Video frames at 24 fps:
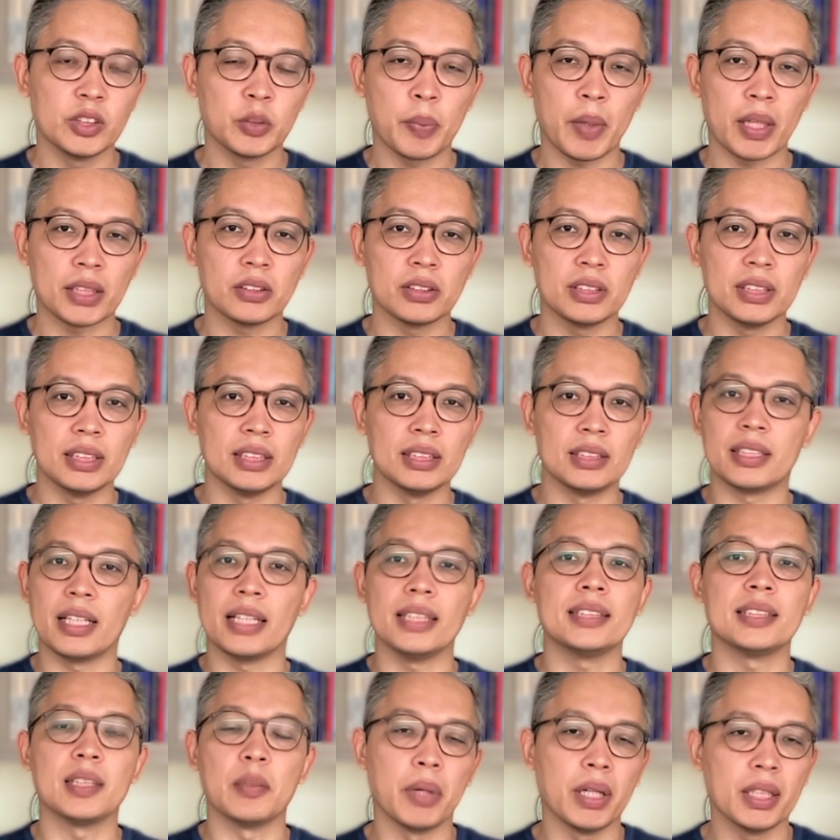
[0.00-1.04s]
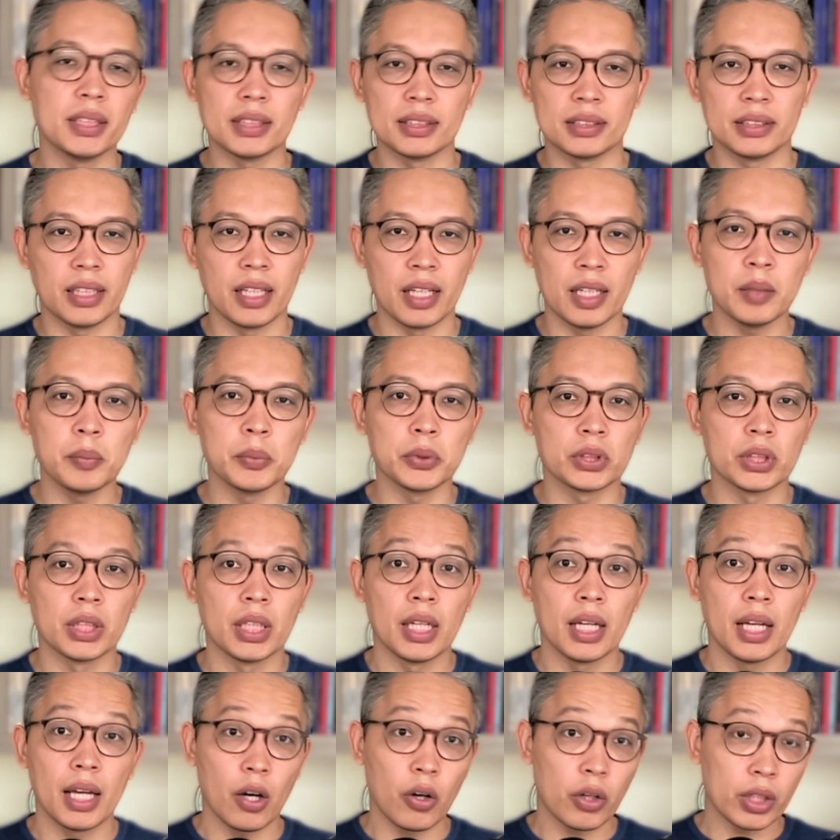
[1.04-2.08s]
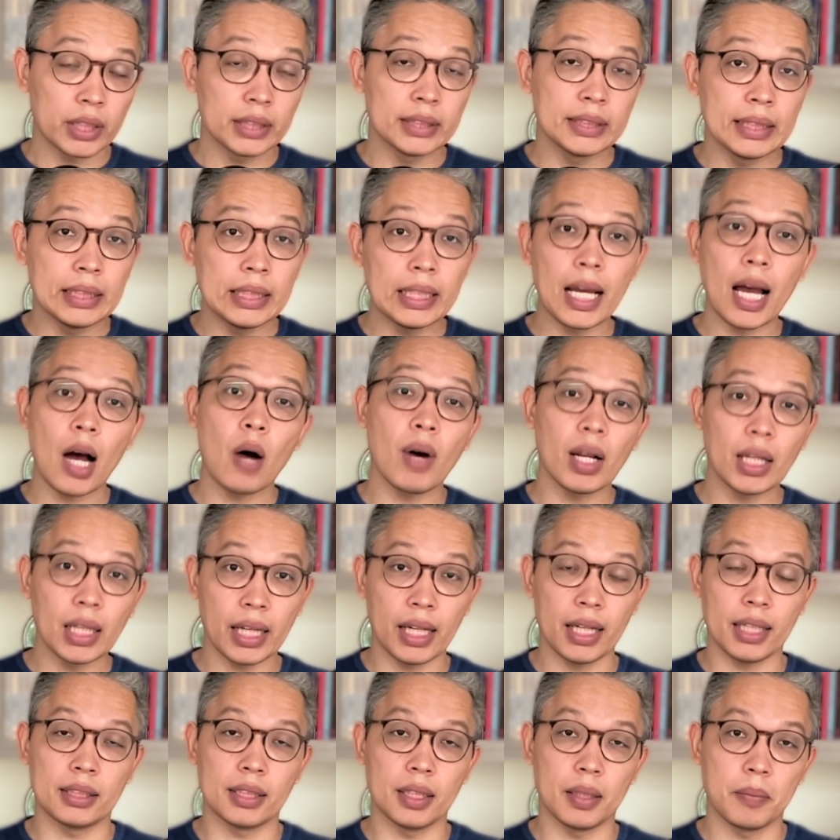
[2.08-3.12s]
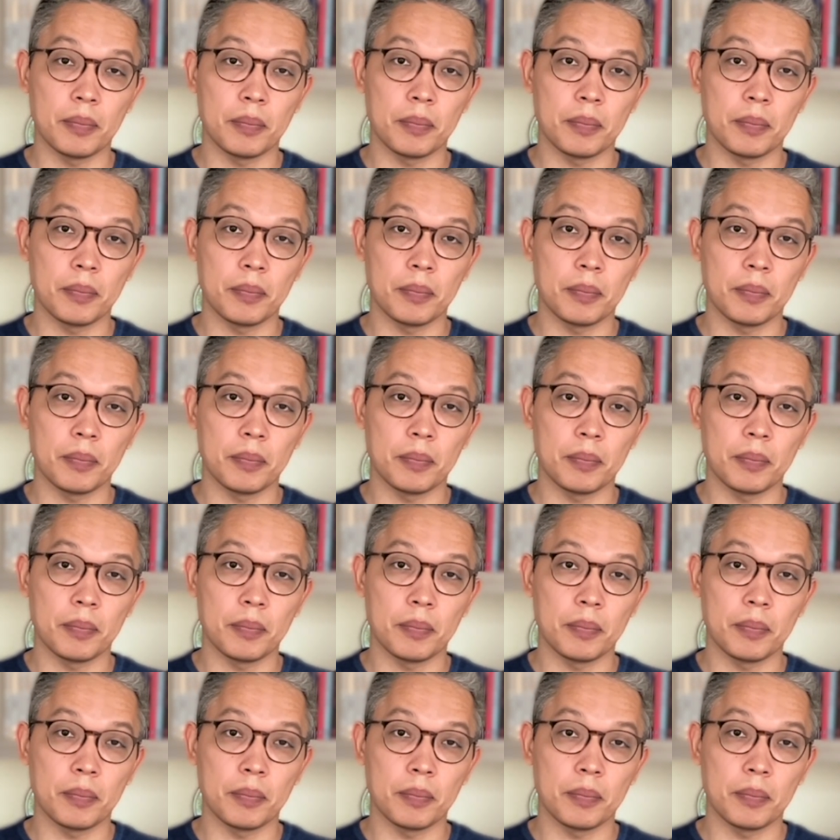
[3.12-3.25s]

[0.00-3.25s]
to 6 kilos without an explanation such as exercise or a